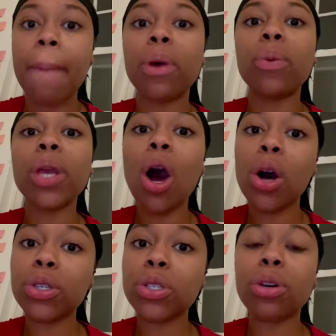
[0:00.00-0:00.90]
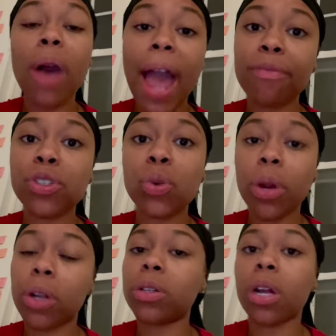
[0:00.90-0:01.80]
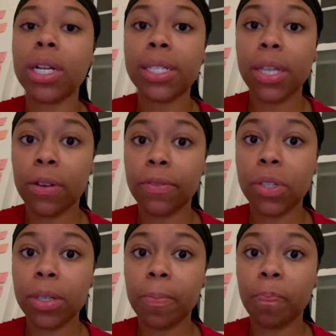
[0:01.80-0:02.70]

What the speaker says: but we also have to work on ourselves.